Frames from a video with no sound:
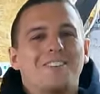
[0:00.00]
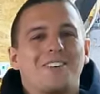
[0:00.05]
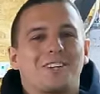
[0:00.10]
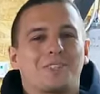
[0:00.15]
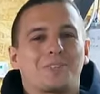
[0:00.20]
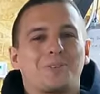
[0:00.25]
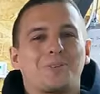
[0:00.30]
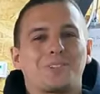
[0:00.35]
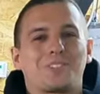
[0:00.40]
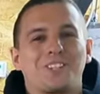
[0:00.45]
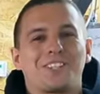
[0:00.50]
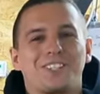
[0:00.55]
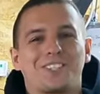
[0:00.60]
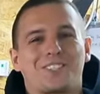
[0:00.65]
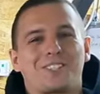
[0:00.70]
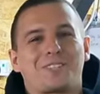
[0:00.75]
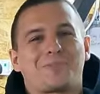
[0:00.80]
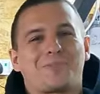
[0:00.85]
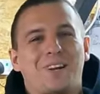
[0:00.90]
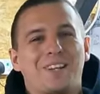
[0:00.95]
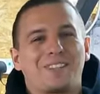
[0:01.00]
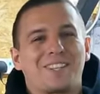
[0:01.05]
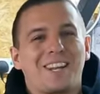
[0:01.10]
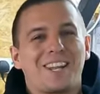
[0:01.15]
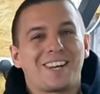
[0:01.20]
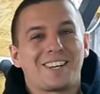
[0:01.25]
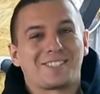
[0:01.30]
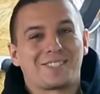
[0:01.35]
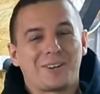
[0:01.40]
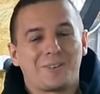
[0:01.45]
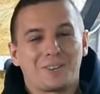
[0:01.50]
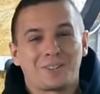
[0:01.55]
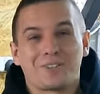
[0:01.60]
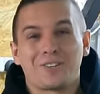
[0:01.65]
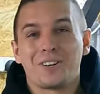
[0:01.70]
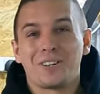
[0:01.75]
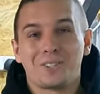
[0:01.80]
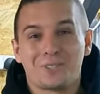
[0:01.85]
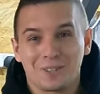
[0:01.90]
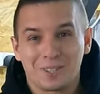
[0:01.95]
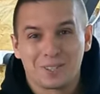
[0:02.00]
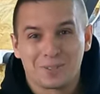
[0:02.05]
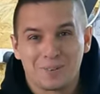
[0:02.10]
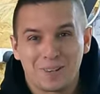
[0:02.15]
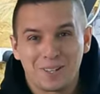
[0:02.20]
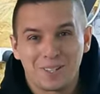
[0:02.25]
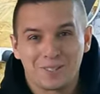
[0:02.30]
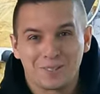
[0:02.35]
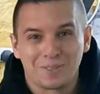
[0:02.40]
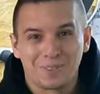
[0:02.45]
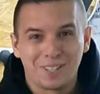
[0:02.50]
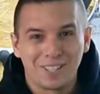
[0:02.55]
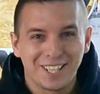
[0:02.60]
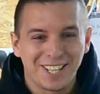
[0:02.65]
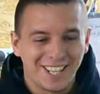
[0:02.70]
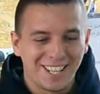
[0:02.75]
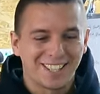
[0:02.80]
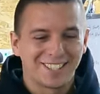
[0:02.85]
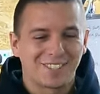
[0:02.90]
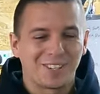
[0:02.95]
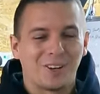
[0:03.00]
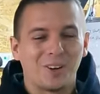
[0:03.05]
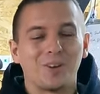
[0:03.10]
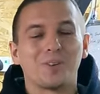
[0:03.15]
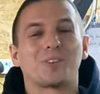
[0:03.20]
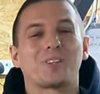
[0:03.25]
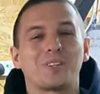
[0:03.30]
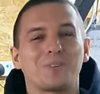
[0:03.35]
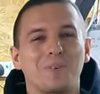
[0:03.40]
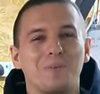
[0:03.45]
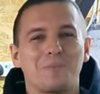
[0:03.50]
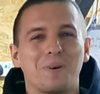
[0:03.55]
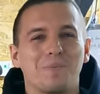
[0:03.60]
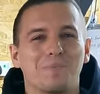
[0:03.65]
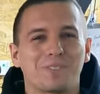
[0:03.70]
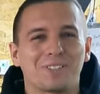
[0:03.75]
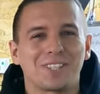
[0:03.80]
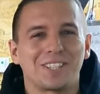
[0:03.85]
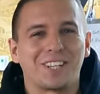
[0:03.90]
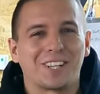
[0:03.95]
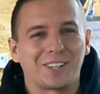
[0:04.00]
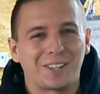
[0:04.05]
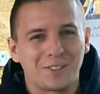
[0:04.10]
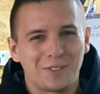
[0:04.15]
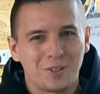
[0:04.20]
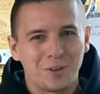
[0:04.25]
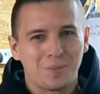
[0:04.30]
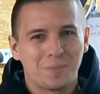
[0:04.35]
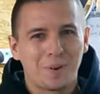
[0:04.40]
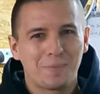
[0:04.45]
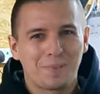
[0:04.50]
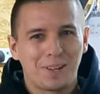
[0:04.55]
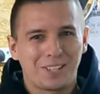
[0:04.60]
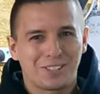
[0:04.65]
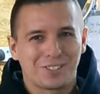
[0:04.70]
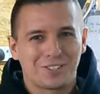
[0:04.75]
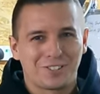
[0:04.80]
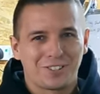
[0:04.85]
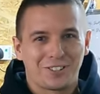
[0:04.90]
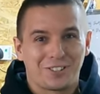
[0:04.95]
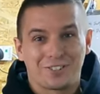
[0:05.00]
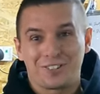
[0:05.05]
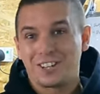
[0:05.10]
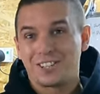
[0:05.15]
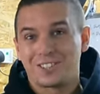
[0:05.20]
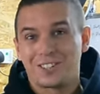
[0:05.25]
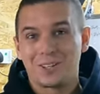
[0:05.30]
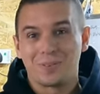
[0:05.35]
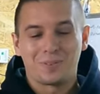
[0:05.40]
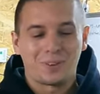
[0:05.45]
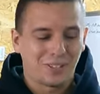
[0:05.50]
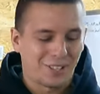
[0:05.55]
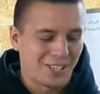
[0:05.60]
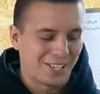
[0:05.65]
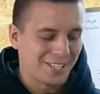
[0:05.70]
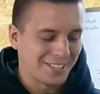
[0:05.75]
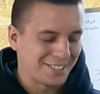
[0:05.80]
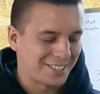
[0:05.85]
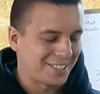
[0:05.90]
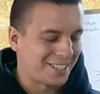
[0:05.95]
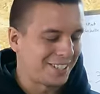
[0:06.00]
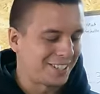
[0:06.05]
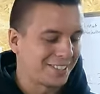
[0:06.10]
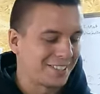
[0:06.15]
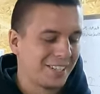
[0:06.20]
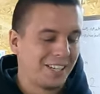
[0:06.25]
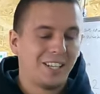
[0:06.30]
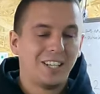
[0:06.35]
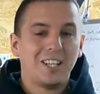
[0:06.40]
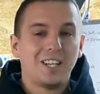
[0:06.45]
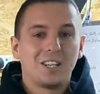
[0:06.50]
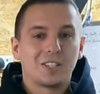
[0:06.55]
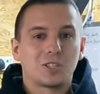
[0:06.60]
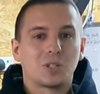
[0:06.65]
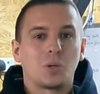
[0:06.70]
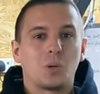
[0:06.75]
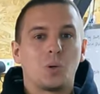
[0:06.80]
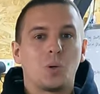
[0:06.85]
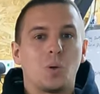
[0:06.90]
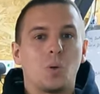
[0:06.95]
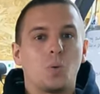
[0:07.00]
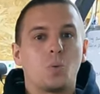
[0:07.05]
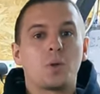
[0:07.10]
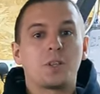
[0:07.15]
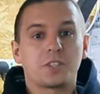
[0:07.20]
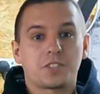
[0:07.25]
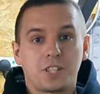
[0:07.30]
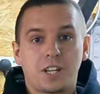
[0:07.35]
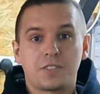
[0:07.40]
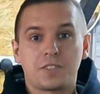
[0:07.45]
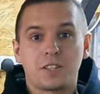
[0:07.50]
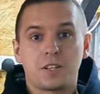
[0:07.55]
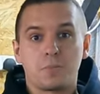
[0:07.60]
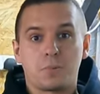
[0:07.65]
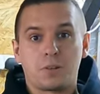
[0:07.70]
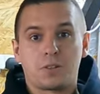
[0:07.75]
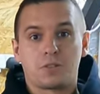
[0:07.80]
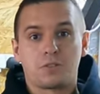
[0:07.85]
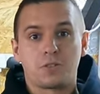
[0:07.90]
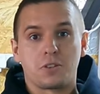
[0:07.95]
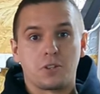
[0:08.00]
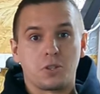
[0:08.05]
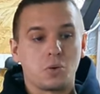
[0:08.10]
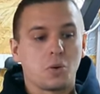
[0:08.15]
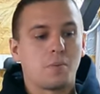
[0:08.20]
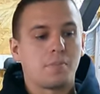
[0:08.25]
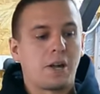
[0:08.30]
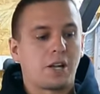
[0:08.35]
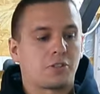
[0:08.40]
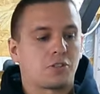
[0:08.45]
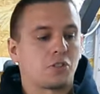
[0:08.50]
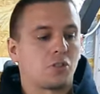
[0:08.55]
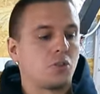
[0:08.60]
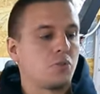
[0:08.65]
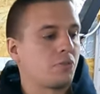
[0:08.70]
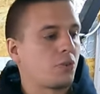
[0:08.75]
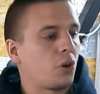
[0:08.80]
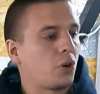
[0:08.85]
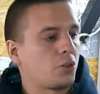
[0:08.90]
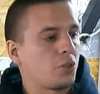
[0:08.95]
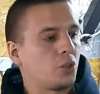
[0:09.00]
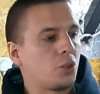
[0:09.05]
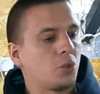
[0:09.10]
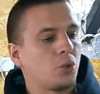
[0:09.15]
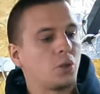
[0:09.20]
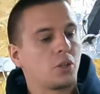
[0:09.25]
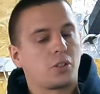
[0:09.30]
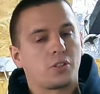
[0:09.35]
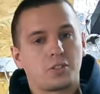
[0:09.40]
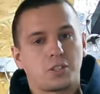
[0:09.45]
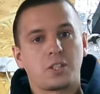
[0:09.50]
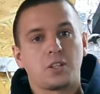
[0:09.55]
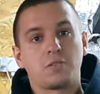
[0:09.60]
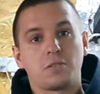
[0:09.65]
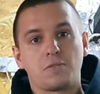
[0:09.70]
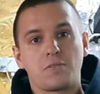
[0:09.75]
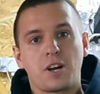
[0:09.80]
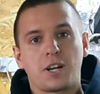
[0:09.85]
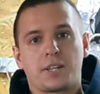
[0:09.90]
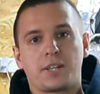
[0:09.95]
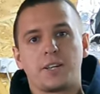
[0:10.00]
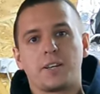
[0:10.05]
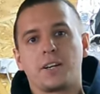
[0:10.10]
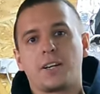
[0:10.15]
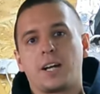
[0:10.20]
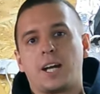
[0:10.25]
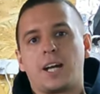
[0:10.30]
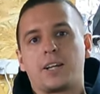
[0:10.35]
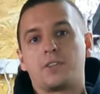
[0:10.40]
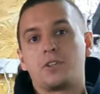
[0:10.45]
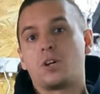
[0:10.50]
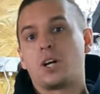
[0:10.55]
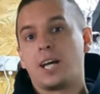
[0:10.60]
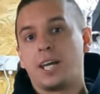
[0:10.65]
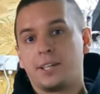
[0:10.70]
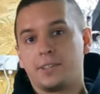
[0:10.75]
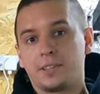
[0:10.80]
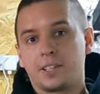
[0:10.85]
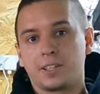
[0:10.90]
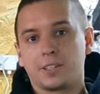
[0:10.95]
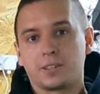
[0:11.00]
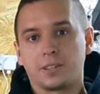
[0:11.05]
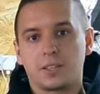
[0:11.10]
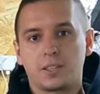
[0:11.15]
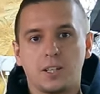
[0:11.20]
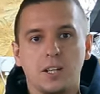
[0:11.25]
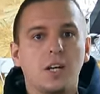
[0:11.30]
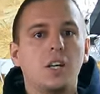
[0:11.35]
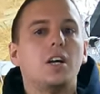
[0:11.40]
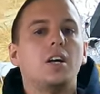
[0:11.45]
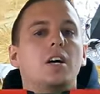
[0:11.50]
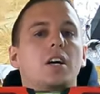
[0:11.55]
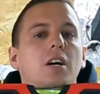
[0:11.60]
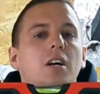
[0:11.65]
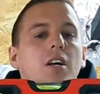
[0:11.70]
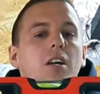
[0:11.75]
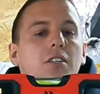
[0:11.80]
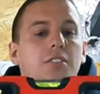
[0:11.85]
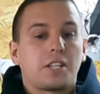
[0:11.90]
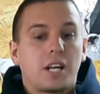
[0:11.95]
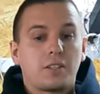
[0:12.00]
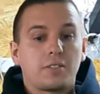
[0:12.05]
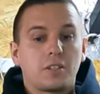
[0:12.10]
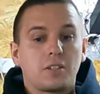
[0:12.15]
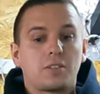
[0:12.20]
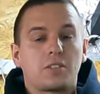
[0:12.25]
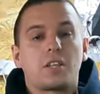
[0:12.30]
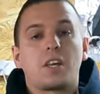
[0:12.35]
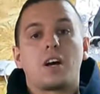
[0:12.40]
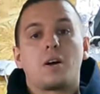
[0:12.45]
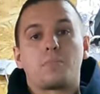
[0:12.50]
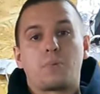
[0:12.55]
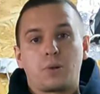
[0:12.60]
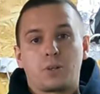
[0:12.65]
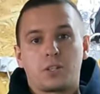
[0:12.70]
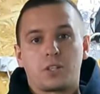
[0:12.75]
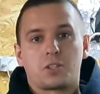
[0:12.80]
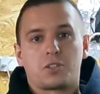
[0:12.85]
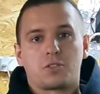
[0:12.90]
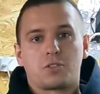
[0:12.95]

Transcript: Right, so what Jay's just spent the last hour trying to explain to me is the whole thing with bump steer. I'm going to do my best to try and translate what he has said. So with a standard EP3, you imagine you've got your steering rack here and your end link. Standard, they are pretty